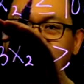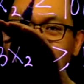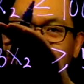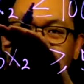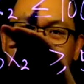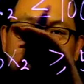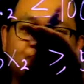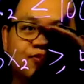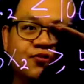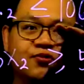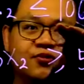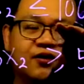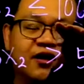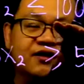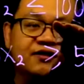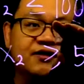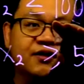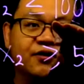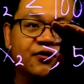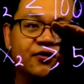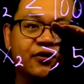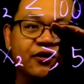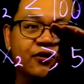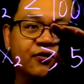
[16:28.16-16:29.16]
x2 less
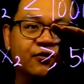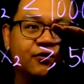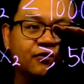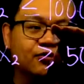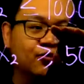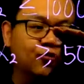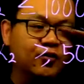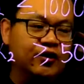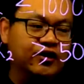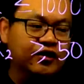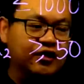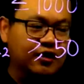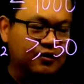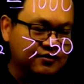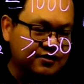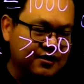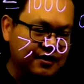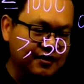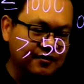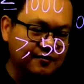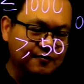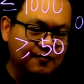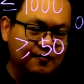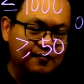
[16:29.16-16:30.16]
than or equal to
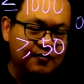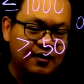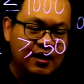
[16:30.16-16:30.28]
1000.